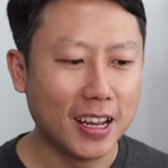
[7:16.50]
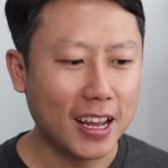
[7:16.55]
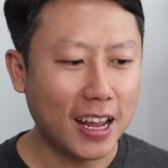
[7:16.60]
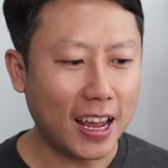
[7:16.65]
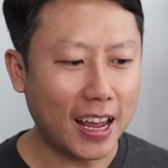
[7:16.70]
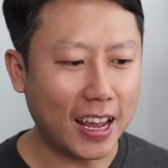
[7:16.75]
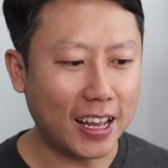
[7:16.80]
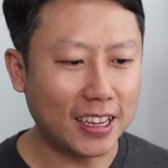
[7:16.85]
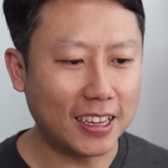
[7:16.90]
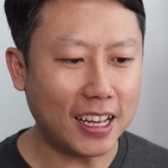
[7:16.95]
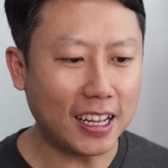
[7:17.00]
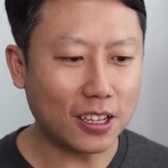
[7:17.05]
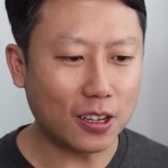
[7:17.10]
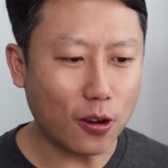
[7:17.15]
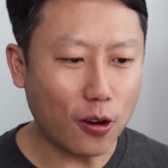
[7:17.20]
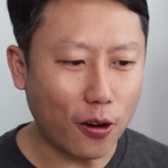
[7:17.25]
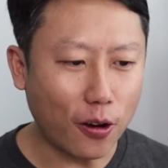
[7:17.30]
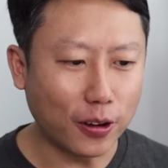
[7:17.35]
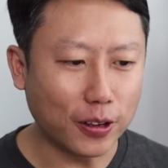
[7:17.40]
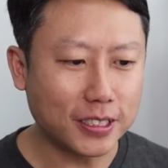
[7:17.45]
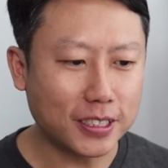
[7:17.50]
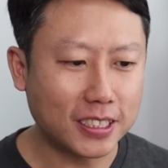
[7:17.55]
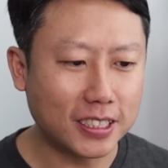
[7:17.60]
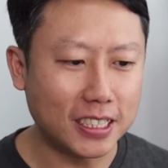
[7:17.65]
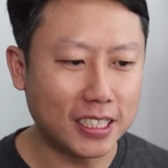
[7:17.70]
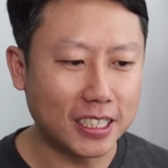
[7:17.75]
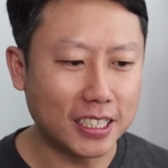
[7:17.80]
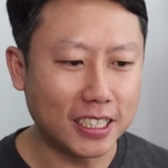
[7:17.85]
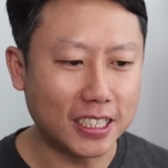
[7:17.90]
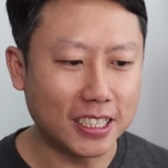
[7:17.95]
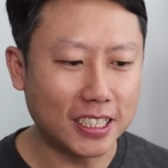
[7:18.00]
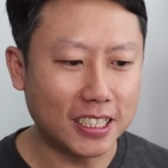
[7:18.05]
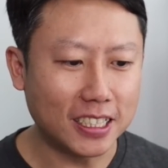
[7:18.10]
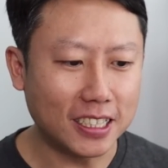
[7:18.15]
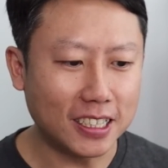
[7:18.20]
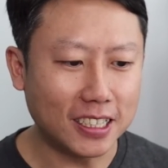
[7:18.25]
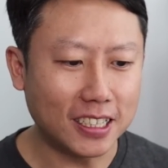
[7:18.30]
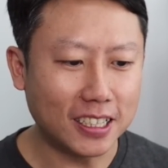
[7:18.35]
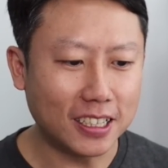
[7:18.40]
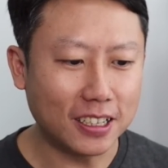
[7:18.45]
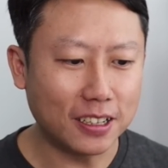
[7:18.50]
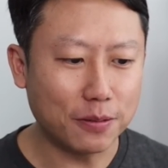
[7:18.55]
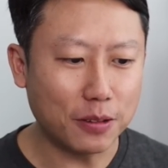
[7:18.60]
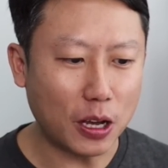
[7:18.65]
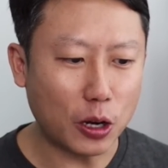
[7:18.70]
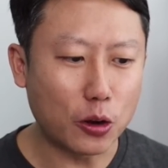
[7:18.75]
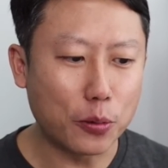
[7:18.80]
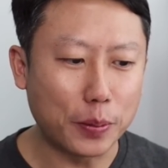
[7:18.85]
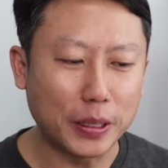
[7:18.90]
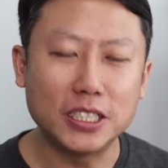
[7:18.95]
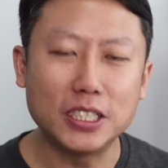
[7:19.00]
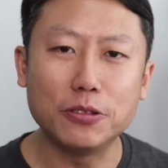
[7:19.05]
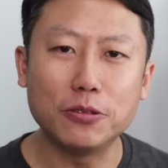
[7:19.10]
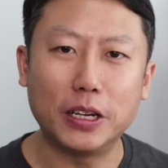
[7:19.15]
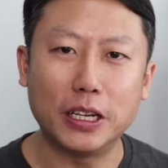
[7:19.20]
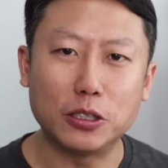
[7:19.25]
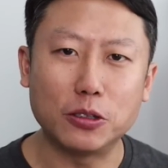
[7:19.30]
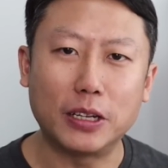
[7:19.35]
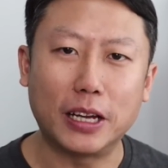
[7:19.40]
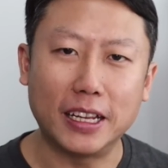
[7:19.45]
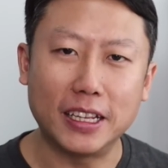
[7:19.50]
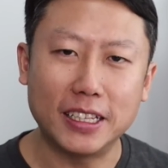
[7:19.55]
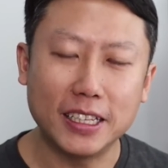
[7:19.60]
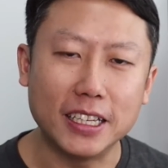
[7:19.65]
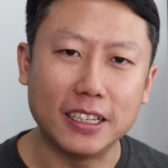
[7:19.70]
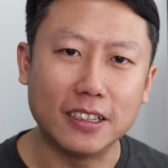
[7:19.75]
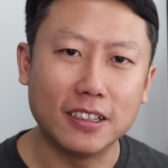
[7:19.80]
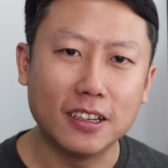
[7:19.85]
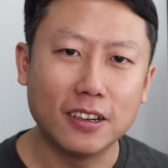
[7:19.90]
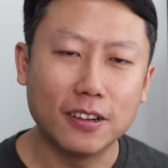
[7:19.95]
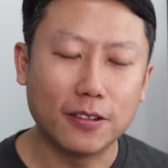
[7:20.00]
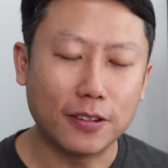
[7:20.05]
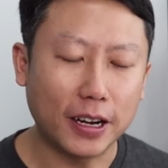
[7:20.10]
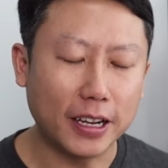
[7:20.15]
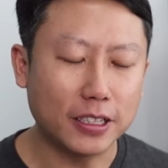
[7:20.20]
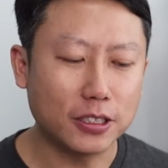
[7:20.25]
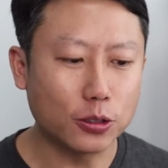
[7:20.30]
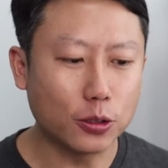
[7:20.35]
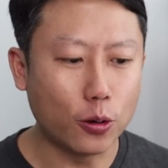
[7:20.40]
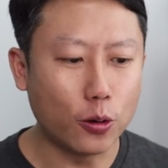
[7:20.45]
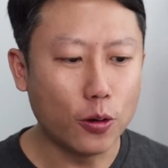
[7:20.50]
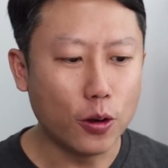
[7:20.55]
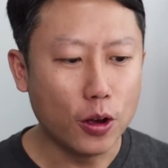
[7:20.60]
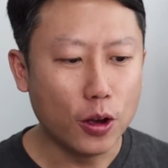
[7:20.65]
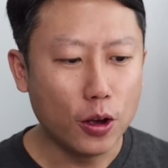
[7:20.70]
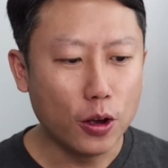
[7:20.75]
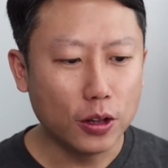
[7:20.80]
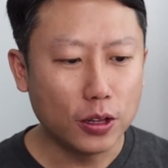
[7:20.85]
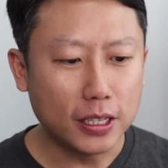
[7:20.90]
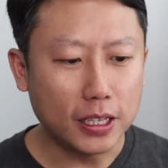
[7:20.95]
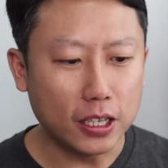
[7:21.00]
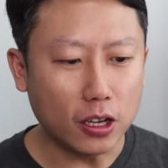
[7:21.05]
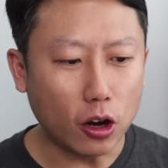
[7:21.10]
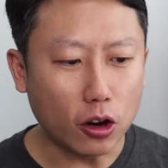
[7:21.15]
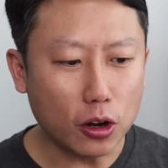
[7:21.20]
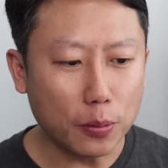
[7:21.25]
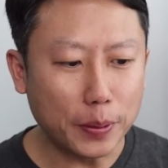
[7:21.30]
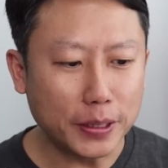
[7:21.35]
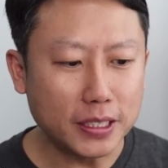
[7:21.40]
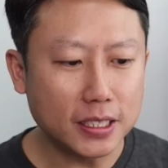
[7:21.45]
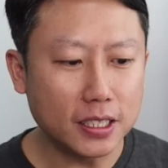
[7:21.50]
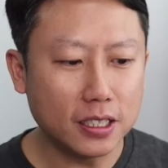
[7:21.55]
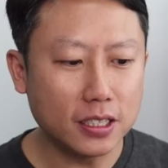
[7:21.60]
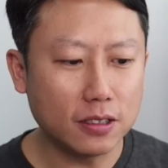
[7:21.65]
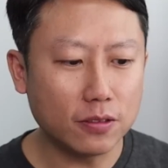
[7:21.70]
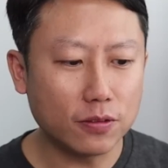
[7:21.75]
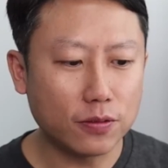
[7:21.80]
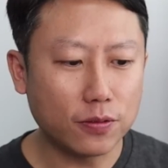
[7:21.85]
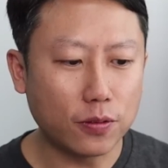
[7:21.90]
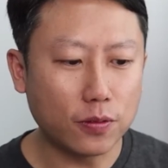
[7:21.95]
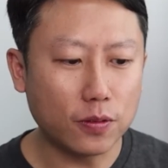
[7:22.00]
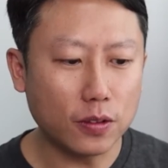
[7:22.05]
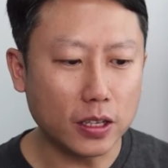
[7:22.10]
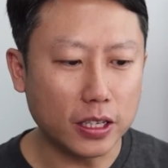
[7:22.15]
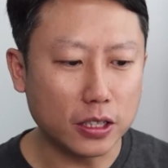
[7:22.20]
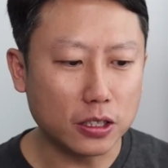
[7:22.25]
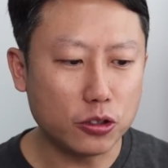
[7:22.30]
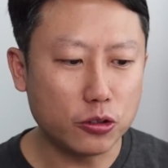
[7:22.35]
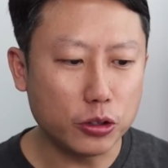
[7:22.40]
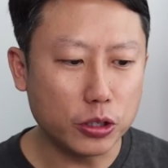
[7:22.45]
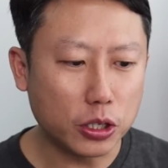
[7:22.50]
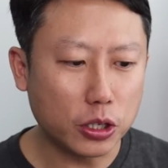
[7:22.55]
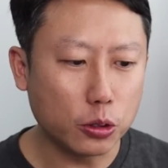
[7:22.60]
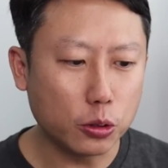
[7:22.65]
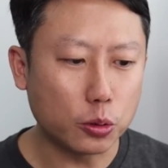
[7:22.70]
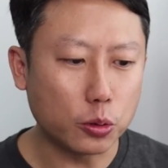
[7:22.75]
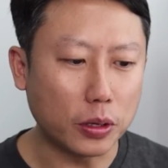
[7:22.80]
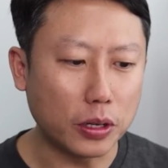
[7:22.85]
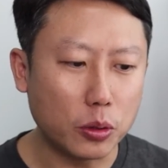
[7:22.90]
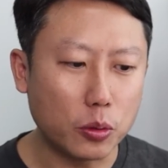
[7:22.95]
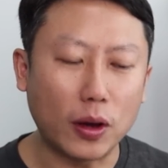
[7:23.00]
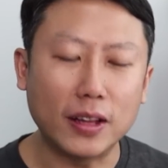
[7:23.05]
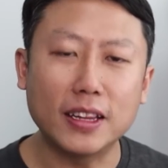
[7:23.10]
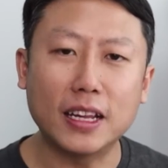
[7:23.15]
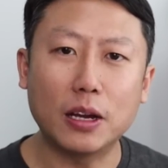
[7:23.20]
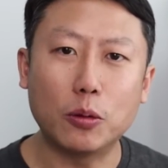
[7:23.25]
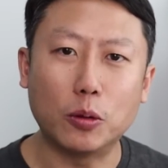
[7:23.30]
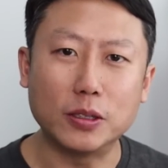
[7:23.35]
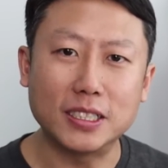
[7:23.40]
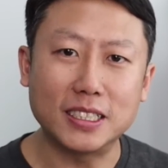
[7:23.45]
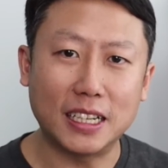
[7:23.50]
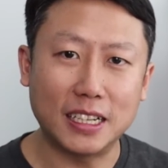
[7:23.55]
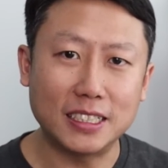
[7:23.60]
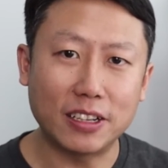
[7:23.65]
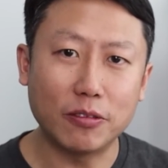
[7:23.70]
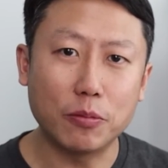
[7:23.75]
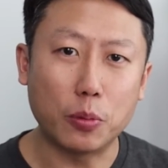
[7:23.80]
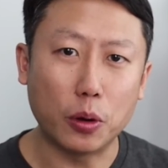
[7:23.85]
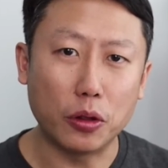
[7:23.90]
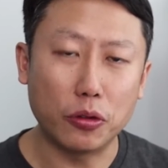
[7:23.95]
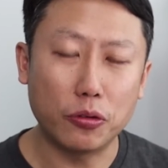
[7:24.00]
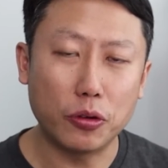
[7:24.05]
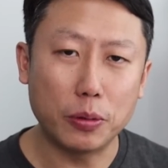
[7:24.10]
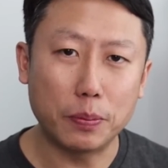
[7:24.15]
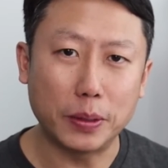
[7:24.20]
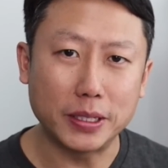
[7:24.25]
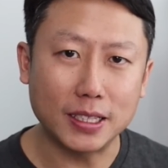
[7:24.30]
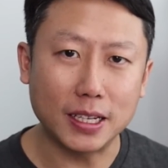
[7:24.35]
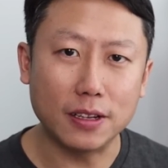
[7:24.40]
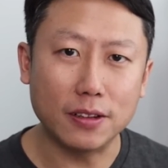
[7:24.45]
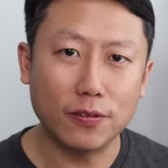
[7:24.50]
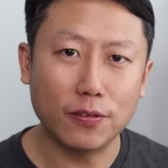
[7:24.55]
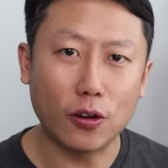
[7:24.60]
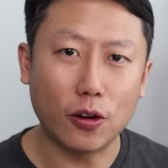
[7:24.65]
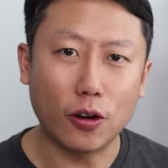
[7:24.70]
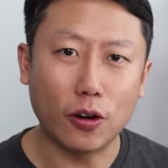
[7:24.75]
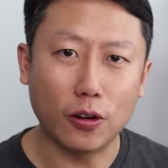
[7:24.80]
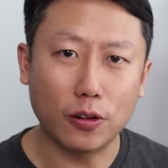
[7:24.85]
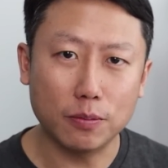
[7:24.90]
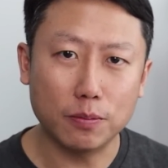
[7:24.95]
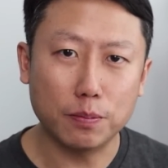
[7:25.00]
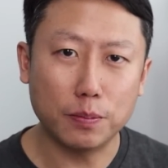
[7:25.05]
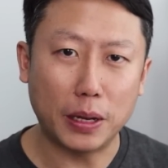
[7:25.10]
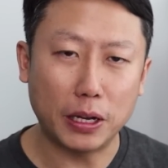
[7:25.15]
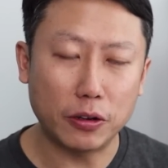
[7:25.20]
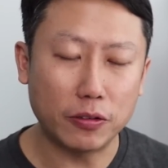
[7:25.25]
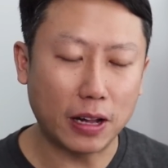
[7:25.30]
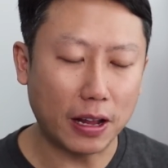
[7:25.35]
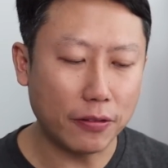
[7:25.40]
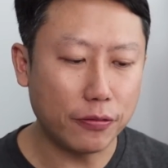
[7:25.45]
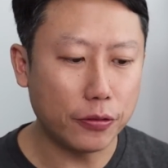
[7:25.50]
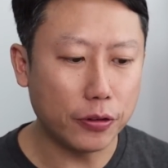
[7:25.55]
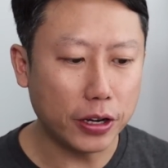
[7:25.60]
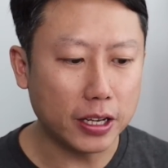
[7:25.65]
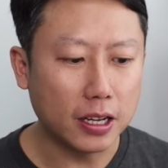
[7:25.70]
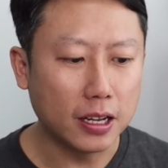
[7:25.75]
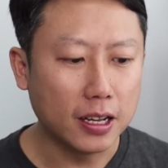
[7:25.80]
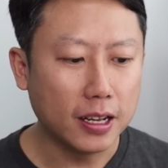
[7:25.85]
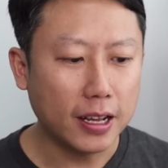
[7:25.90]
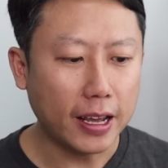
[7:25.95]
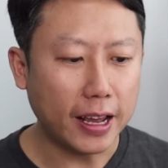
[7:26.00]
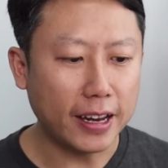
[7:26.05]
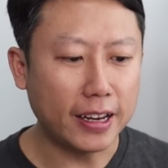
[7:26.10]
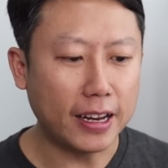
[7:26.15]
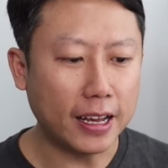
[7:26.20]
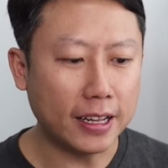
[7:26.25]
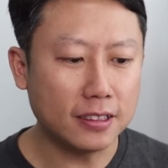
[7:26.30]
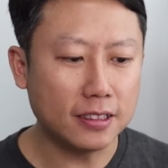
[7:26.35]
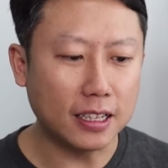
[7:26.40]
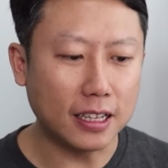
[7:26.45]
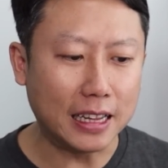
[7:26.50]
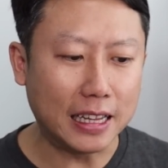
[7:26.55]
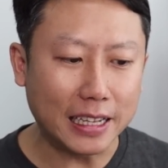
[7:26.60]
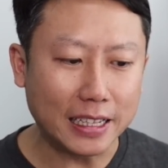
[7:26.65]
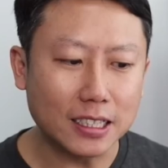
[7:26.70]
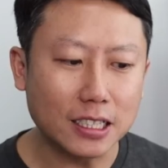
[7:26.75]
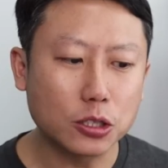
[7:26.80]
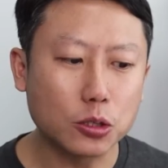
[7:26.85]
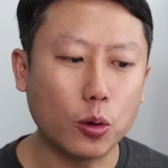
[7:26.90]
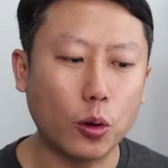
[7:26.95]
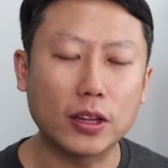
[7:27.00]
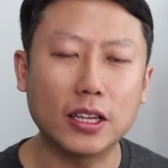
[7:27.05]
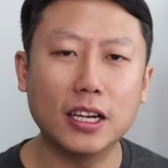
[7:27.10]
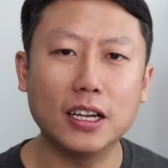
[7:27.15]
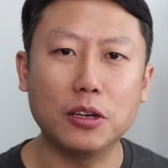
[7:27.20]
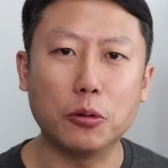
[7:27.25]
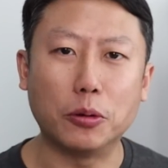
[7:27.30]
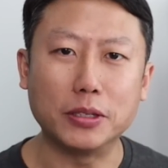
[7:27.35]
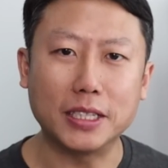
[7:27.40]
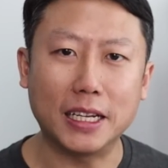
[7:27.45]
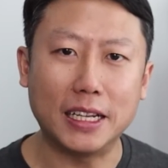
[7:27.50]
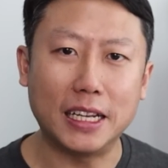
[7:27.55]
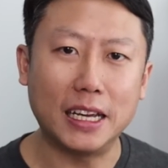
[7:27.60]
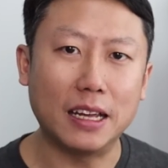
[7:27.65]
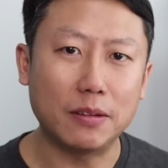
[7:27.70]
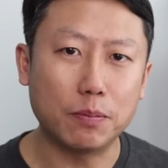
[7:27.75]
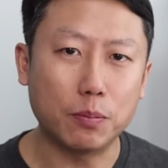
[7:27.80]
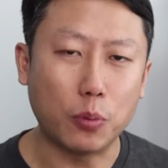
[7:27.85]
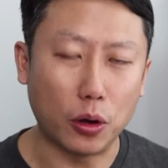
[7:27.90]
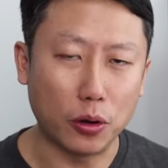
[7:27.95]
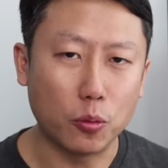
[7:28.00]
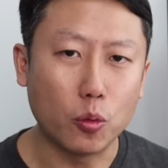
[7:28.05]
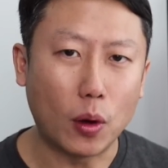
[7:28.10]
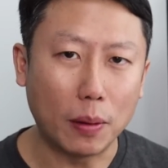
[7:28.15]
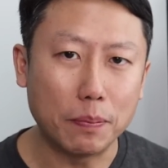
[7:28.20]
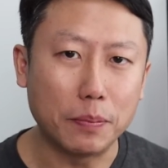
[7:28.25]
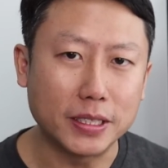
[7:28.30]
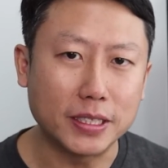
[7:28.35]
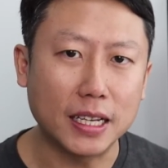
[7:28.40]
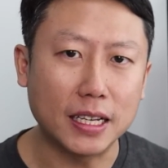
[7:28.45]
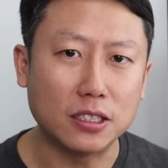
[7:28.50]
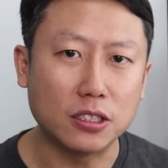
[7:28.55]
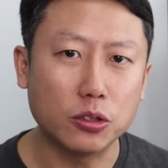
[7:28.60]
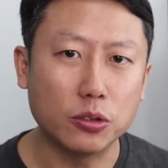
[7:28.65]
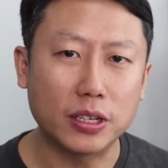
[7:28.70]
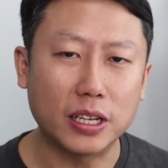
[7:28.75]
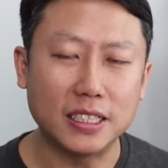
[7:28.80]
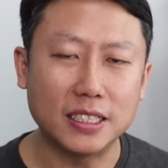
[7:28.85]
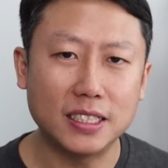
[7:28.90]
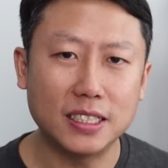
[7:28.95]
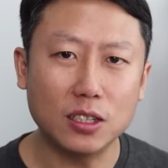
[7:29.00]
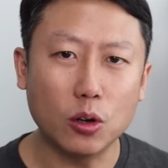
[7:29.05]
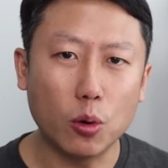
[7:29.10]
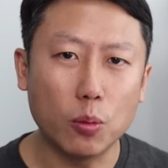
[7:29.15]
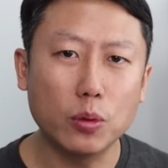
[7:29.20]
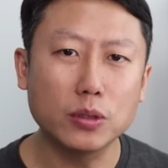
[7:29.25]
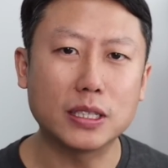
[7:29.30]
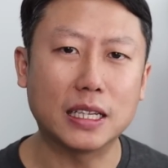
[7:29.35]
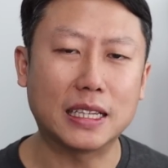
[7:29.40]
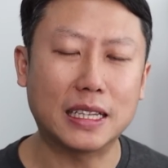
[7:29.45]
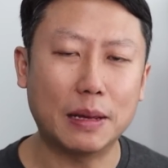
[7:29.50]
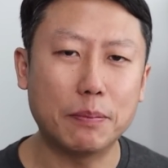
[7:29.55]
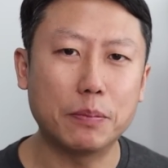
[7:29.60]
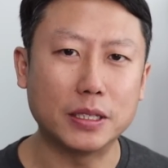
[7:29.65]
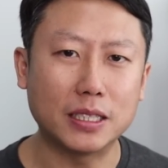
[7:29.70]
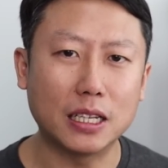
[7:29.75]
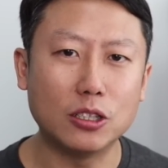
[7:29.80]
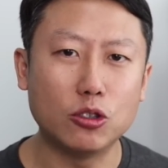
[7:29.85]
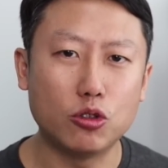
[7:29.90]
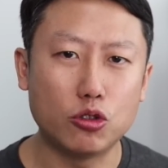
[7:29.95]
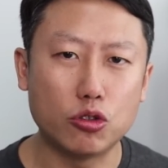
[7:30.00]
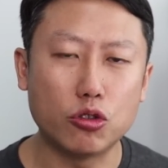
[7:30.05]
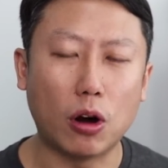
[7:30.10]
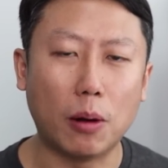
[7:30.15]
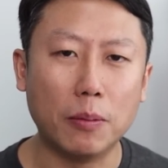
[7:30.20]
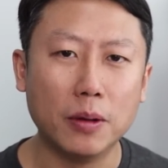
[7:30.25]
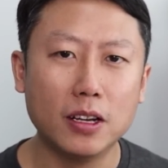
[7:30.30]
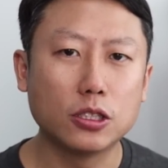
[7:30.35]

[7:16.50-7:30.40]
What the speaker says: And that caused the occupancy rate to get hit, right? So the occupancy in 3Q 2019 was 97.3% for Manulife REIT, and then the latest quarter it was 88.1%. So you can see almost a 10% drop.